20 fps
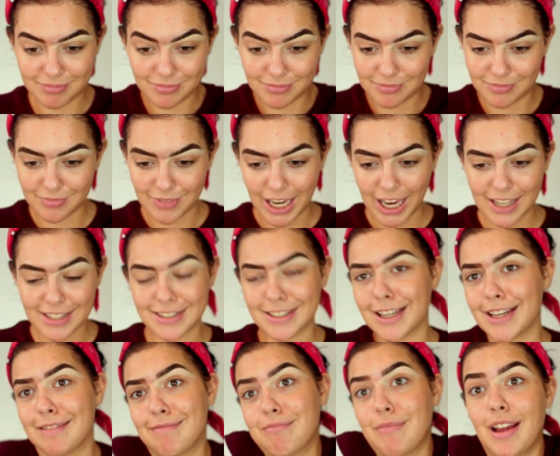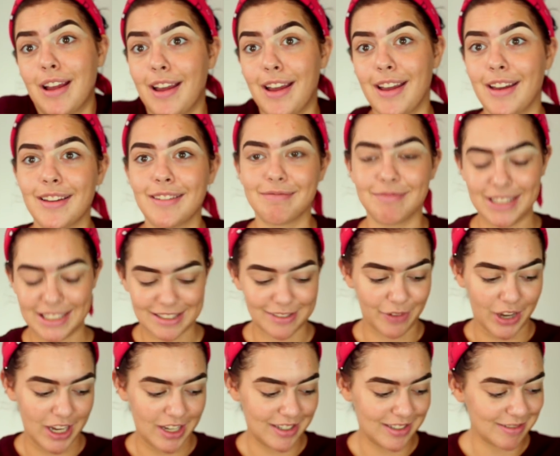I said, ah, it's
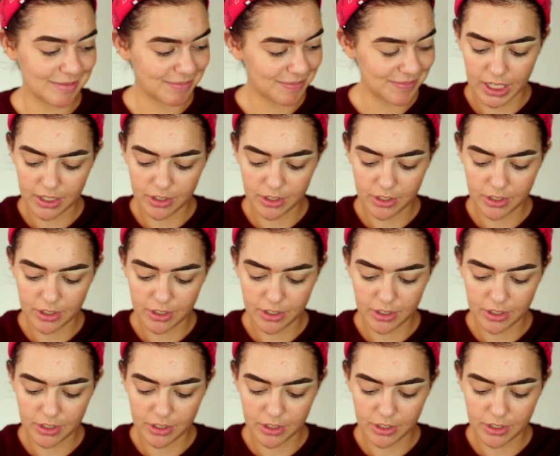fine.